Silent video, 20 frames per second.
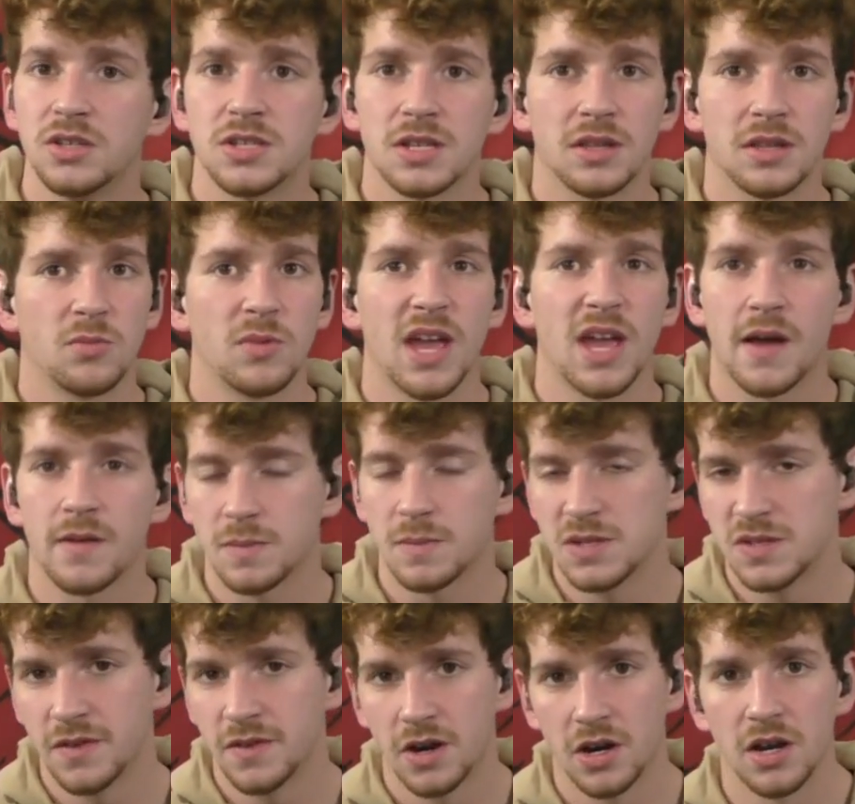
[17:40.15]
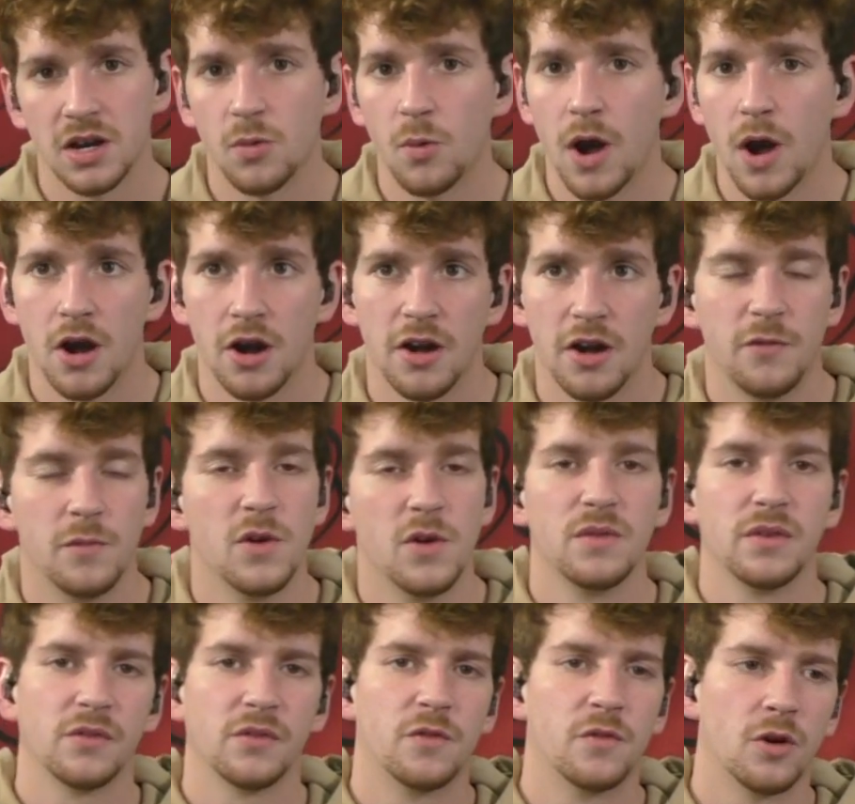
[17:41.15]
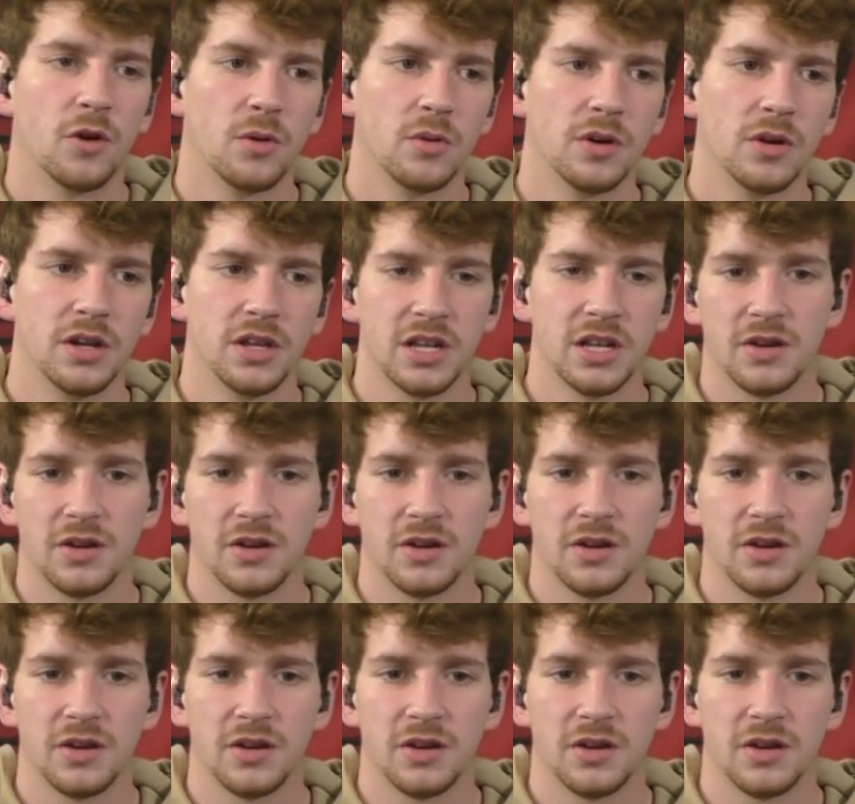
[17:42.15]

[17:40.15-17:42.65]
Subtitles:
Something we have to be very aware of moving forward.